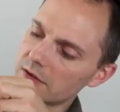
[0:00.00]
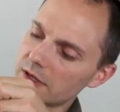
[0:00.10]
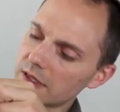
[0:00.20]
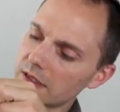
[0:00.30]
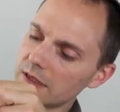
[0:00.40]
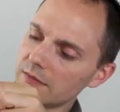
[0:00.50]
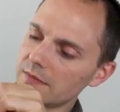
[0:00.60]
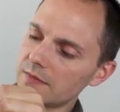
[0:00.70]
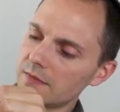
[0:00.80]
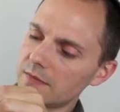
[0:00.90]
correctly.
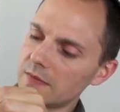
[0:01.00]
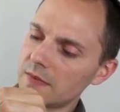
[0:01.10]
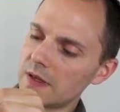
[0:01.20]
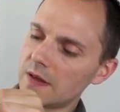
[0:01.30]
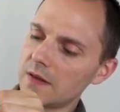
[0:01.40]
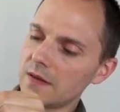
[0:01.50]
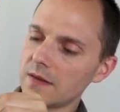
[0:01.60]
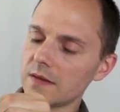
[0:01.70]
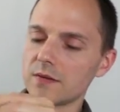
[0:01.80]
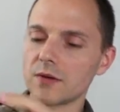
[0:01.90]

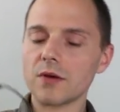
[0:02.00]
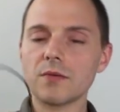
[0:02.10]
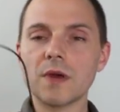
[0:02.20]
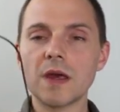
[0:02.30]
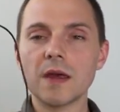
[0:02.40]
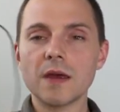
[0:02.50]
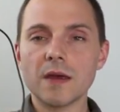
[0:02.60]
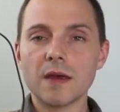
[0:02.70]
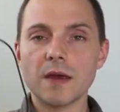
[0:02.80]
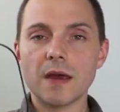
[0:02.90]
There we go.
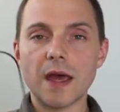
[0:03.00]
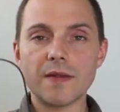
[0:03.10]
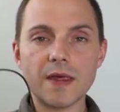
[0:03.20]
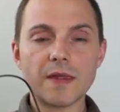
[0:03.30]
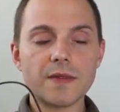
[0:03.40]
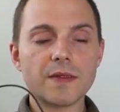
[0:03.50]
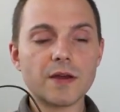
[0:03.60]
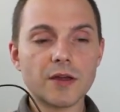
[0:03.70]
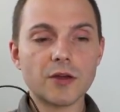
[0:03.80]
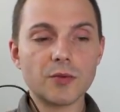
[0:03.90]
And then the
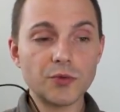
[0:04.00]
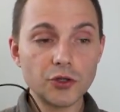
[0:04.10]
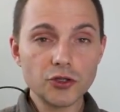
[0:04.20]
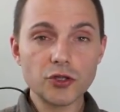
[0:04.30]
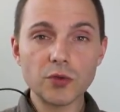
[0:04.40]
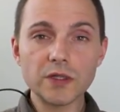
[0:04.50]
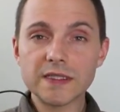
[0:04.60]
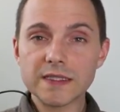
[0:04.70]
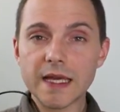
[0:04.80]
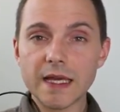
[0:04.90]
computer will
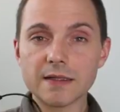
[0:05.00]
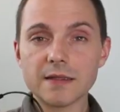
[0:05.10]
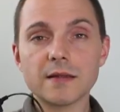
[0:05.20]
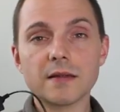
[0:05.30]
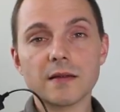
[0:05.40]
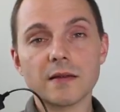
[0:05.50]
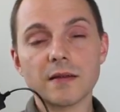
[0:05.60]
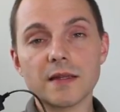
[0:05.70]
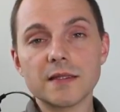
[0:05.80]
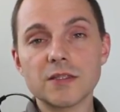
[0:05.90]
detect
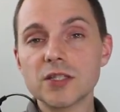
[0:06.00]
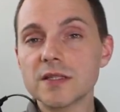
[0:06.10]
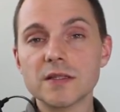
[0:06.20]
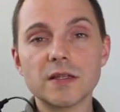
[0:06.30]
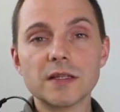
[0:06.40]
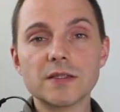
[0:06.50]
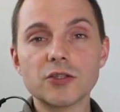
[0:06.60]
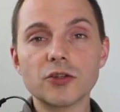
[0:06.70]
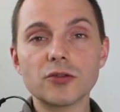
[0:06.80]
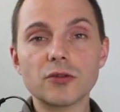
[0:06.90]
this just as an
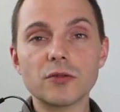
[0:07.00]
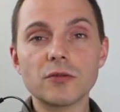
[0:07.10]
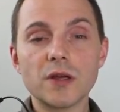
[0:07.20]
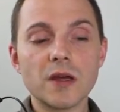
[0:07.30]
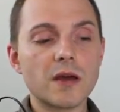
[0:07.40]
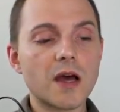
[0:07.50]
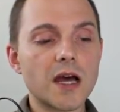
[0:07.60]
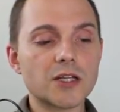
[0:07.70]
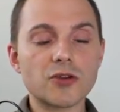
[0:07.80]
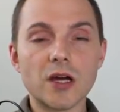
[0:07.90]
external
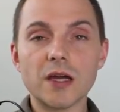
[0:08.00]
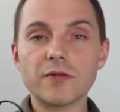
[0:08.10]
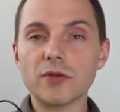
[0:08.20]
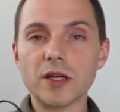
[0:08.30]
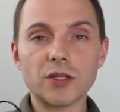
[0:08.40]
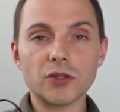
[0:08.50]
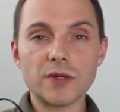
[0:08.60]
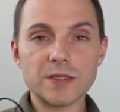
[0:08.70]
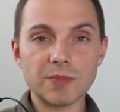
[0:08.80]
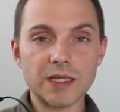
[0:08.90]
hard drive or like a
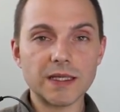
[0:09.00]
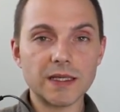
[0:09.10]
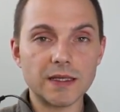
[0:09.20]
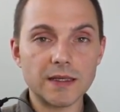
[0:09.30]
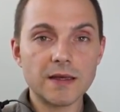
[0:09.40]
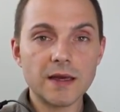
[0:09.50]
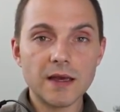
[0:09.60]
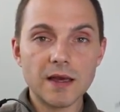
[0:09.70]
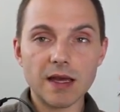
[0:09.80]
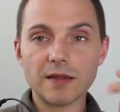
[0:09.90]
USB key,
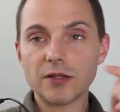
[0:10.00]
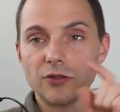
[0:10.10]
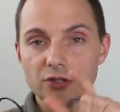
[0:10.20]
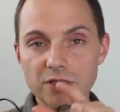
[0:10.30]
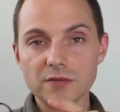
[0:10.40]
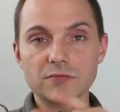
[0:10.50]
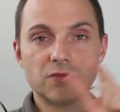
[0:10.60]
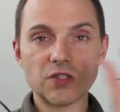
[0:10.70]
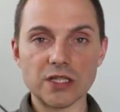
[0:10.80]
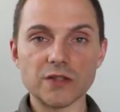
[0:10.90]
and then you just
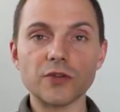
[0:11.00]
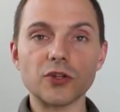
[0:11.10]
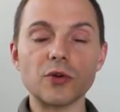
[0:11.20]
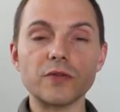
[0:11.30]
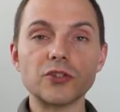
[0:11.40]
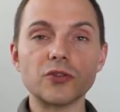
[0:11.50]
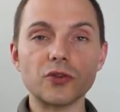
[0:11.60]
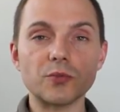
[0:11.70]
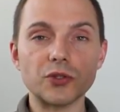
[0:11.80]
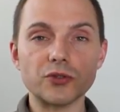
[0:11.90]
transfer them over to your
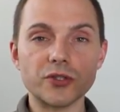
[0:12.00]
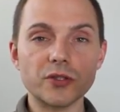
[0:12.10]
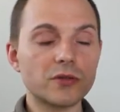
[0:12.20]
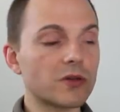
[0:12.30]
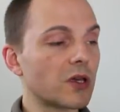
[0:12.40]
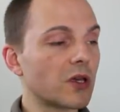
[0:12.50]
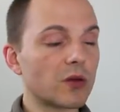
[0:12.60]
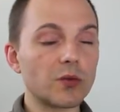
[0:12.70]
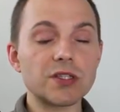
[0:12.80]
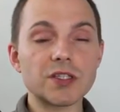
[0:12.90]
computer.
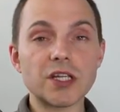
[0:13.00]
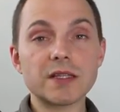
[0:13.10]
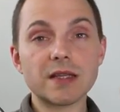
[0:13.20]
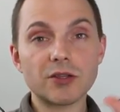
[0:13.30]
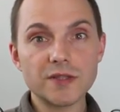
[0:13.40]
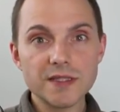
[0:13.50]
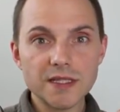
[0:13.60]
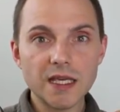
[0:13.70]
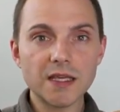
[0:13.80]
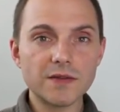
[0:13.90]
We suggest that you
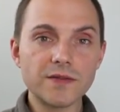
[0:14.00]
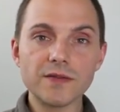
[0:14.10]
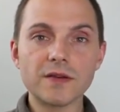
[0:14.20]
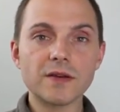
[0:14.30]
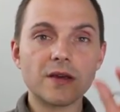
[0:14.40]
save